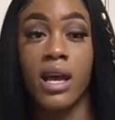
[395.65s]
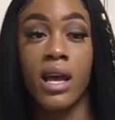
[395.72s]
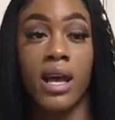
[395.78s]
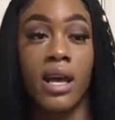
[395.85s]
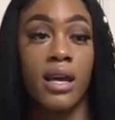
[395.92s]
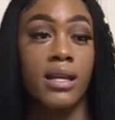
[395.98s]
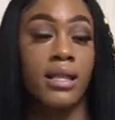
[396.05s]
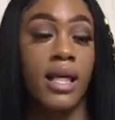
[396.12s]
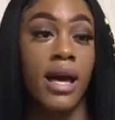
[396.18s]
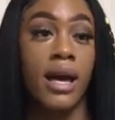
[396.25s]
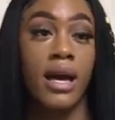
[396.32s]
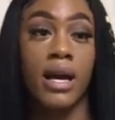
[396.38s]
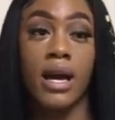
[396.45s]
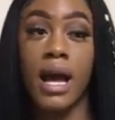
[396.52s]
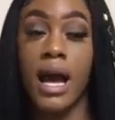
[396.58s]
And
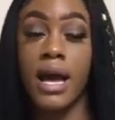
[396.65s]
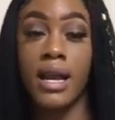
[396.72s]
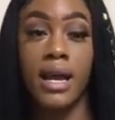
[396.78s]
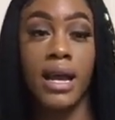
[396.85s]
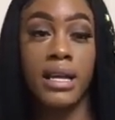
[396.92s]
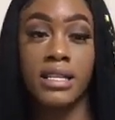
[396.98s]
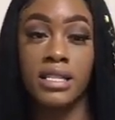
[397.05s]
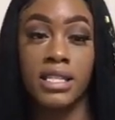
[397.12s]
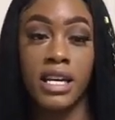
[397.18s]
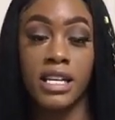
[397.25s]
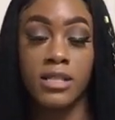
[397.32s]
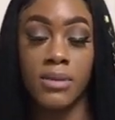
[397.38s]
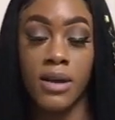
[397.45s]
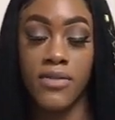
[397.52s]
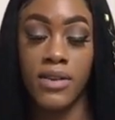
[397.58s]
like, I done had to
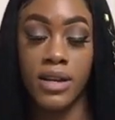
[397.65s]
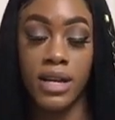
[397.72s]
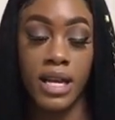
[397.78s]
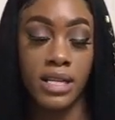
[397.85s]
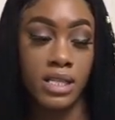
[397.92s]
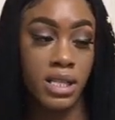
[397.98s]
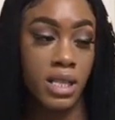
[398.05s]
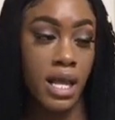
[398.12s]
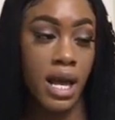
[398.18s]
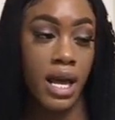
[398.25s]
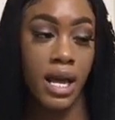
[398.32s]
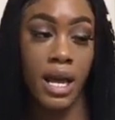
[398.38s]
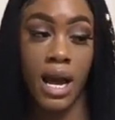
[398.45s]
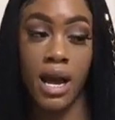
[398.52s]
change my foundation like,